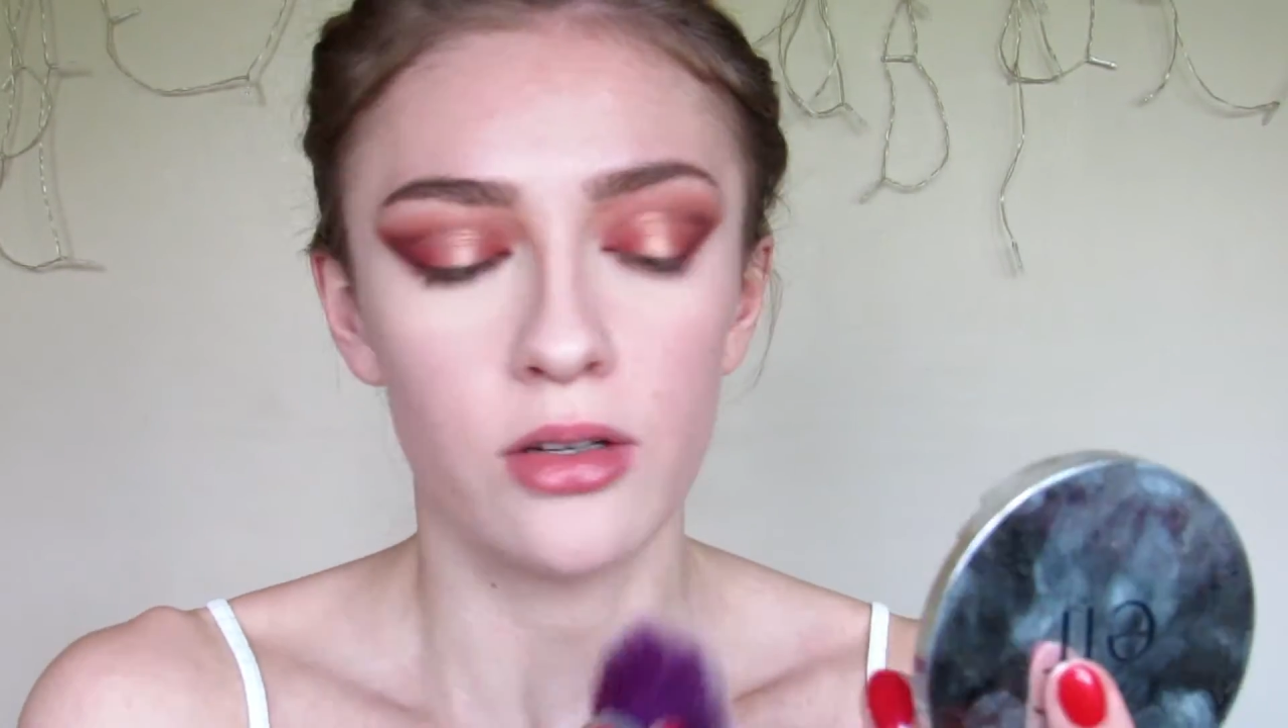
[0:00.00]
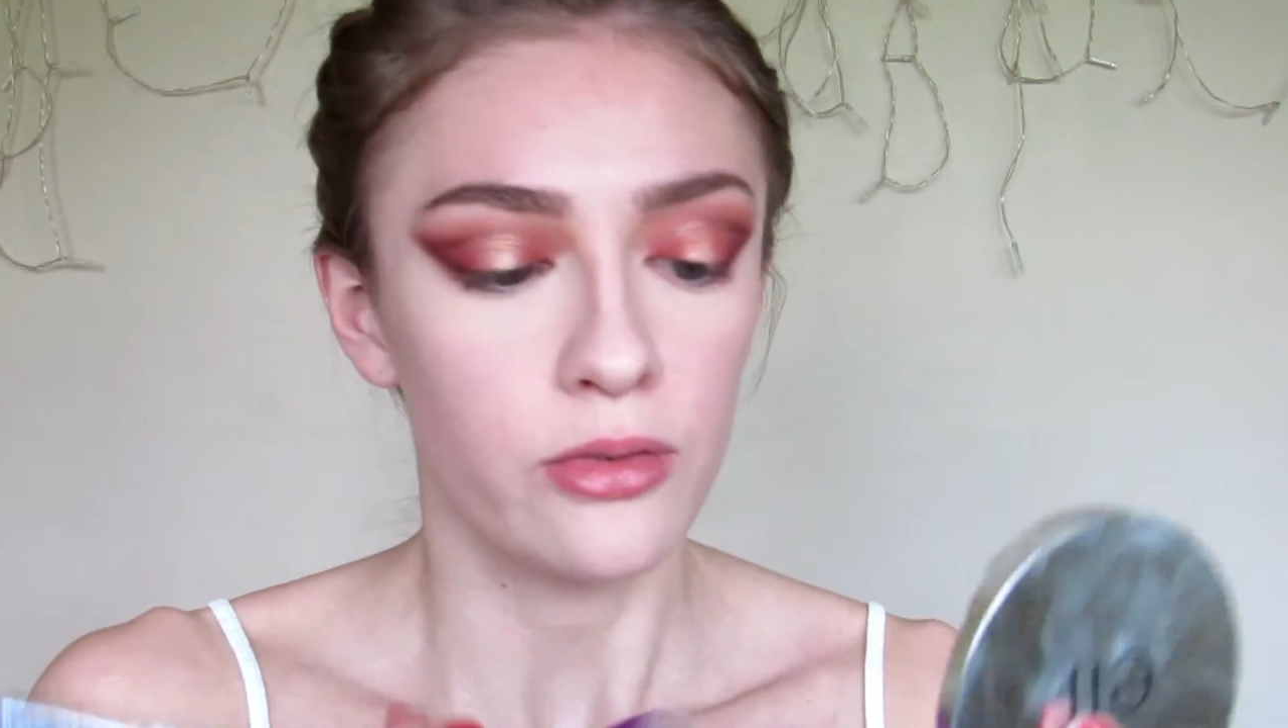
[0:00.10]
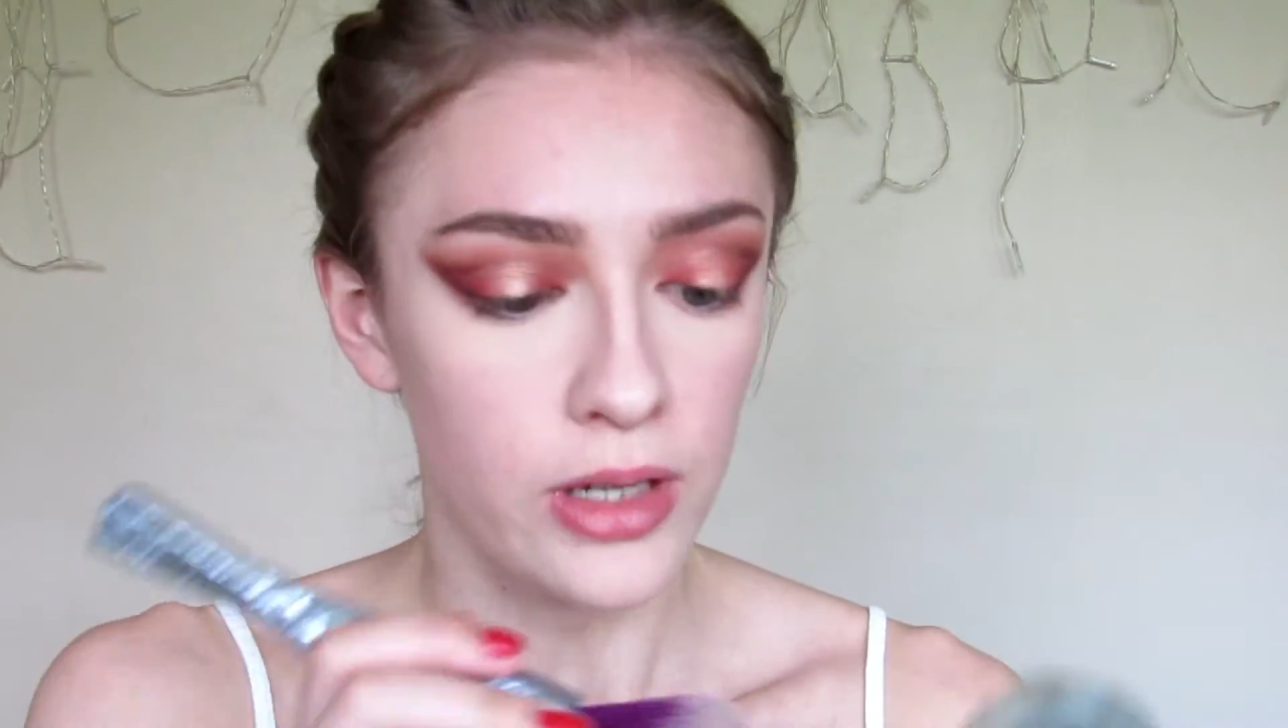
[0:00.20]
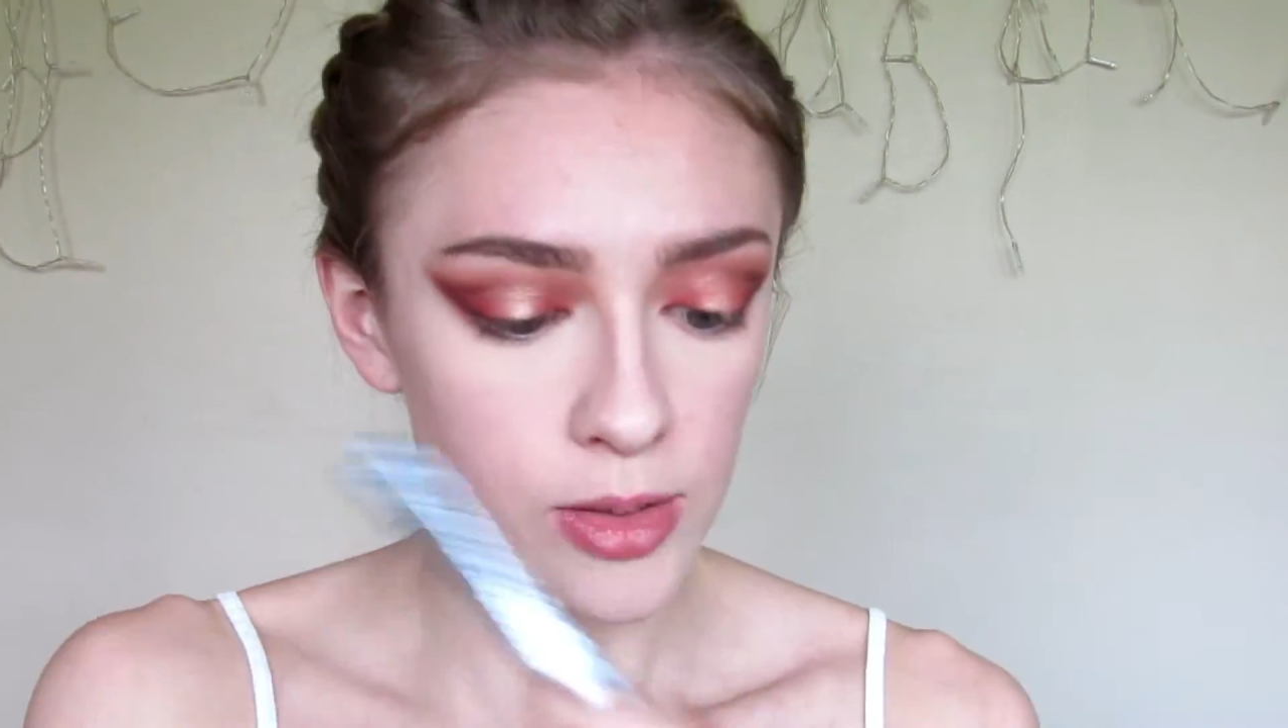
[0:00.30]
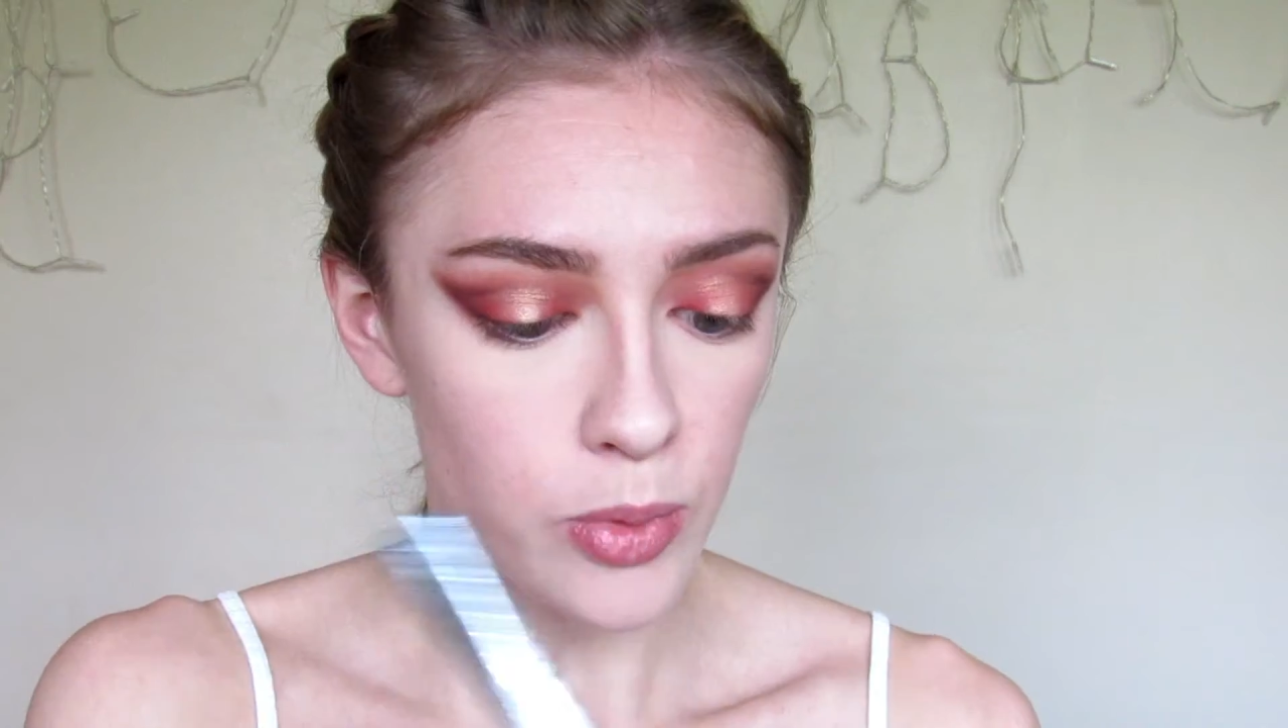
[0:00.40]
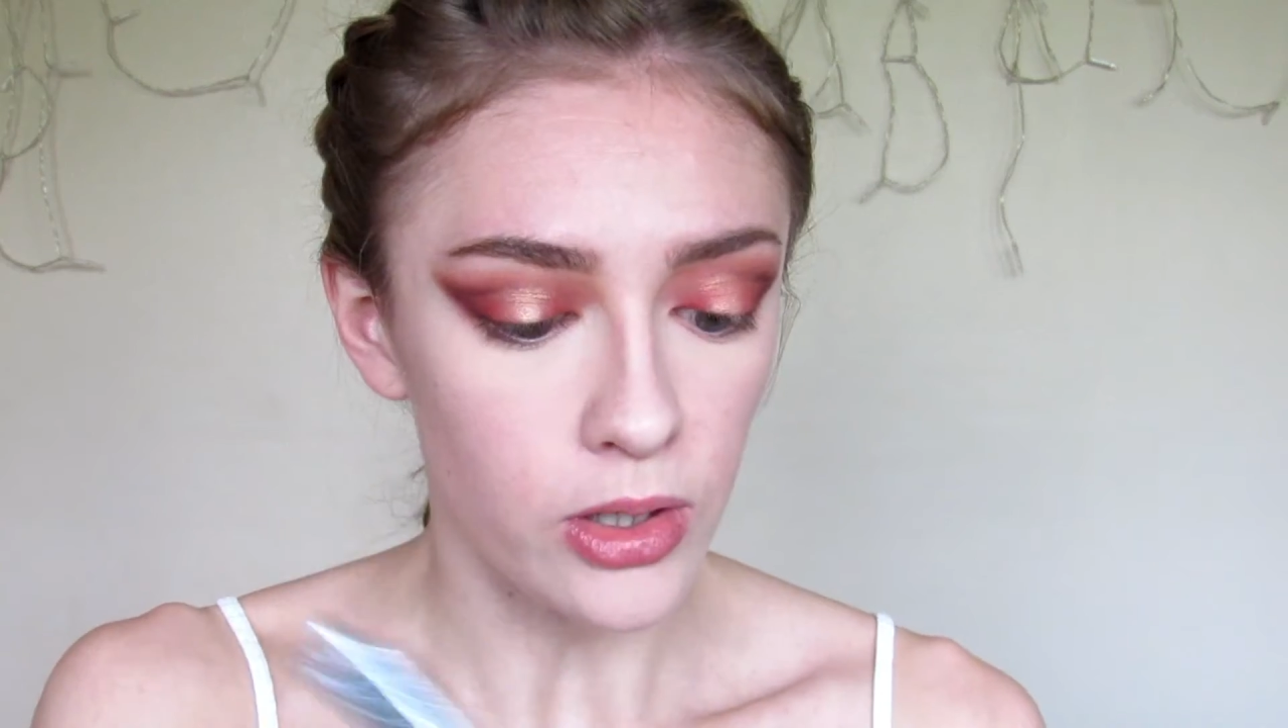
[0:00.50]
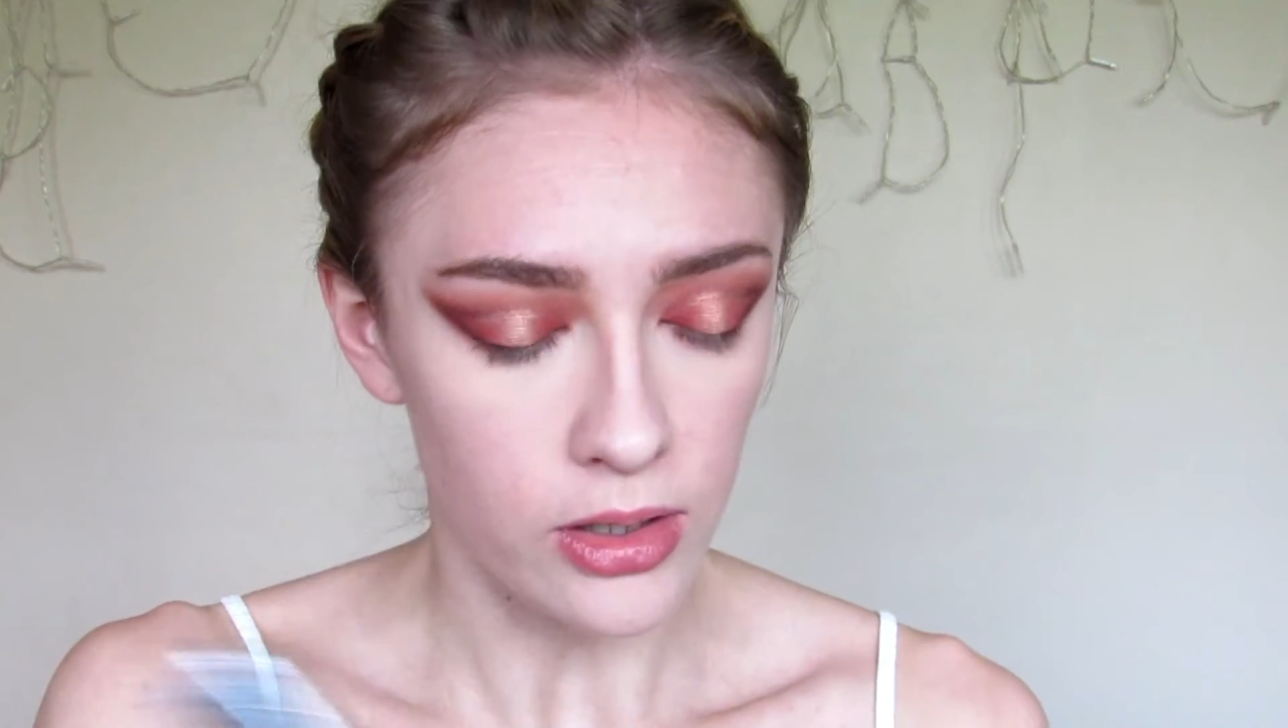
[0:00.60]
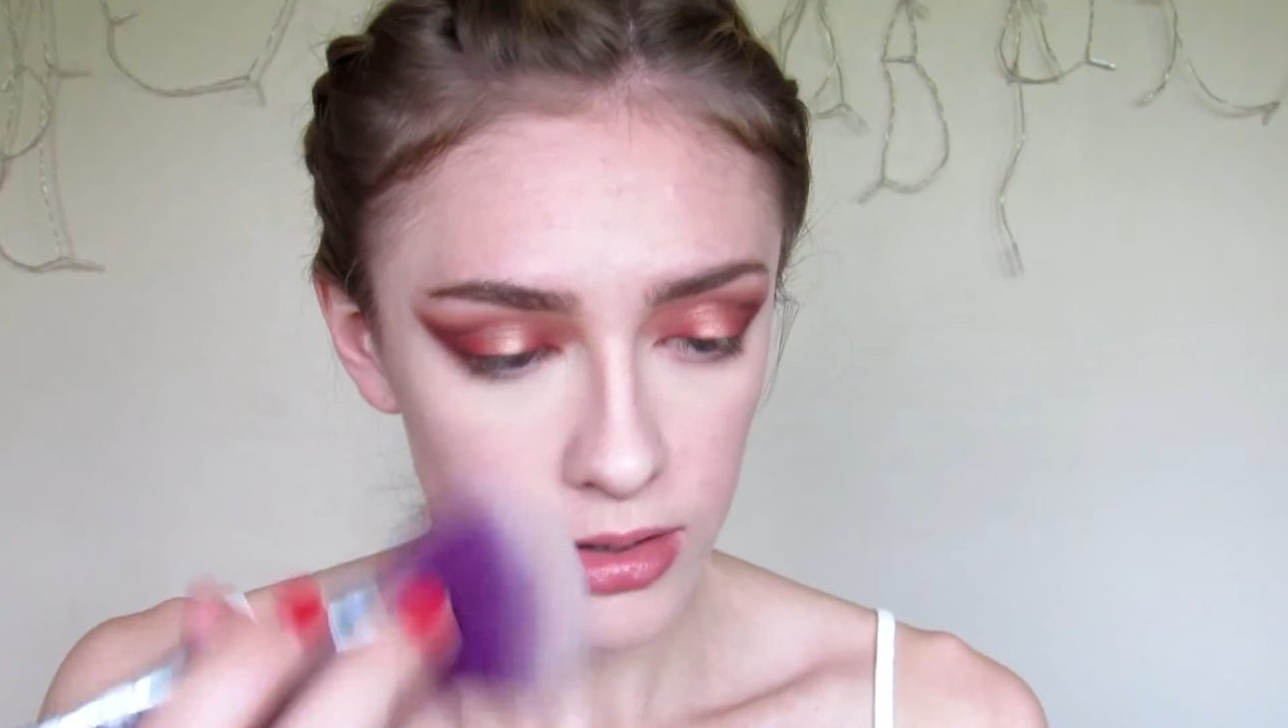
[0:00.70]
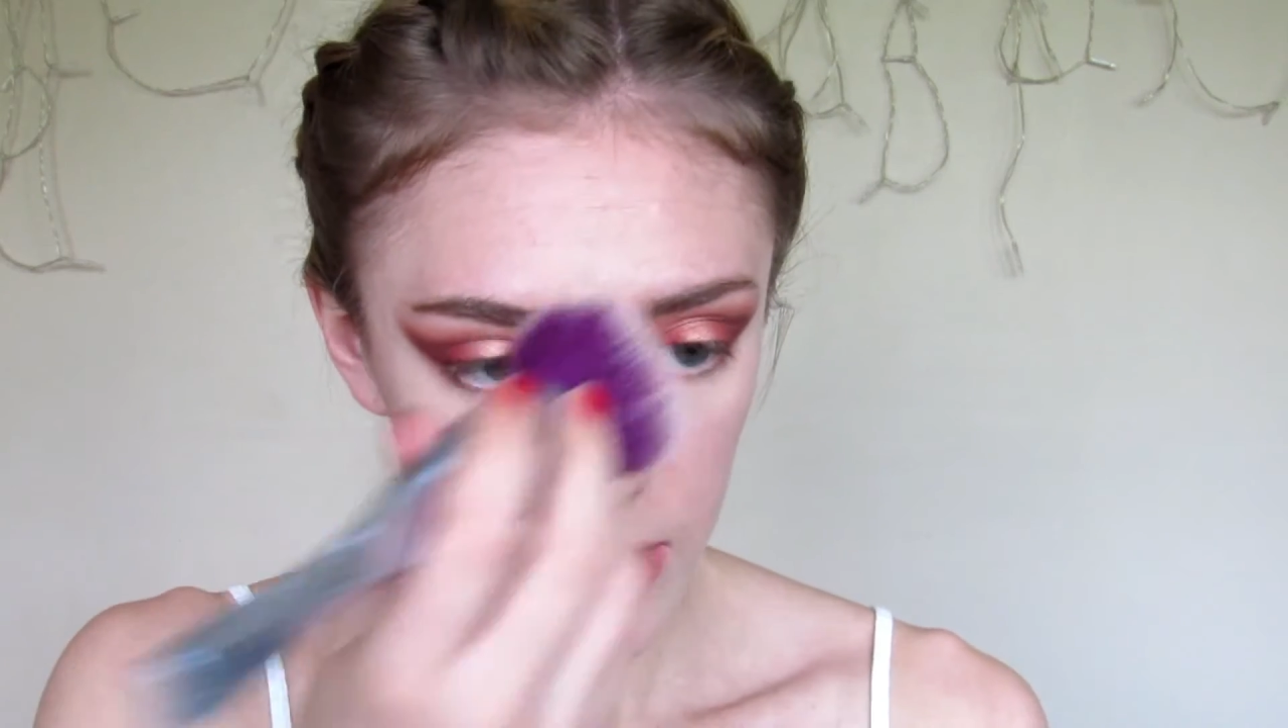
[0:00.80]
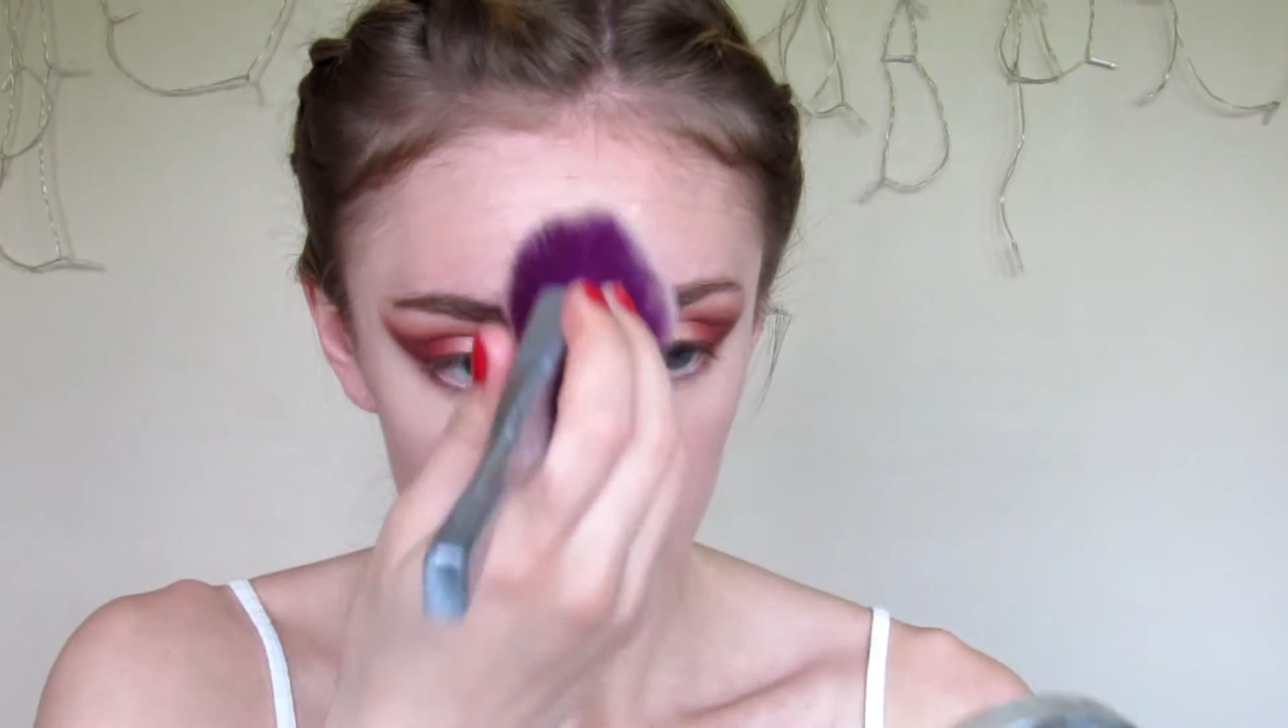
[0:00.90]
face
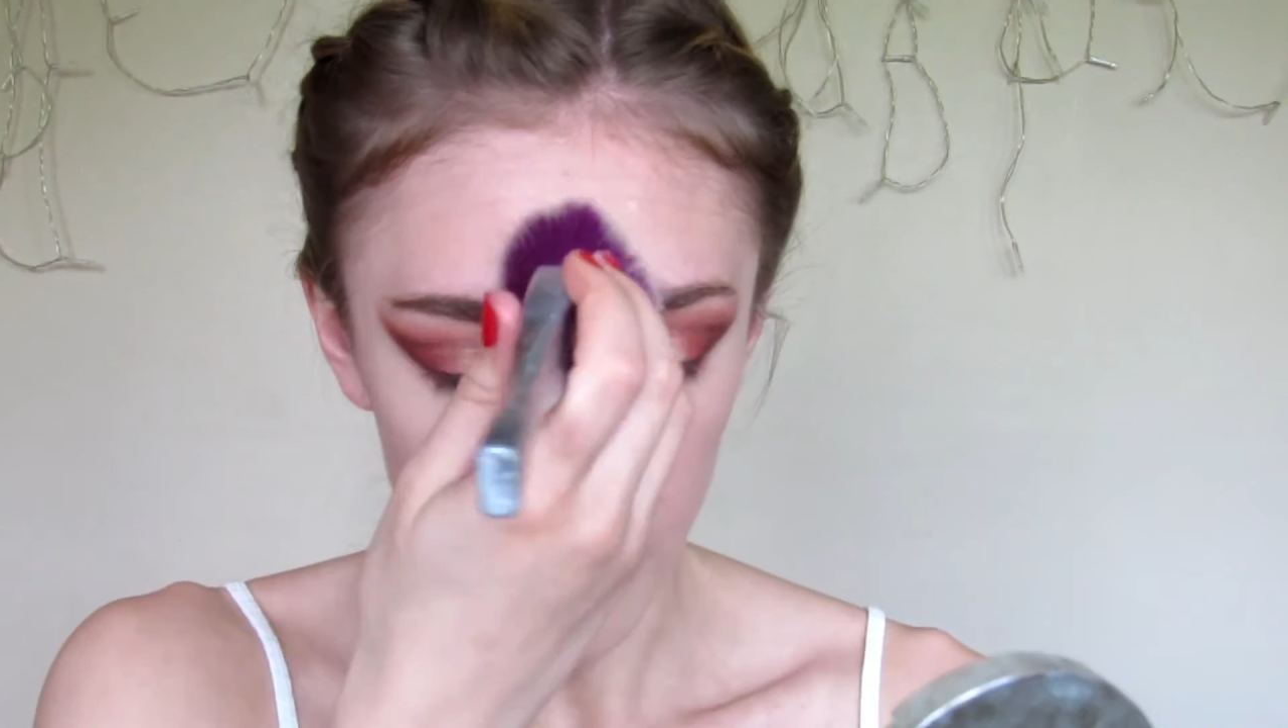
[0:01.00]
products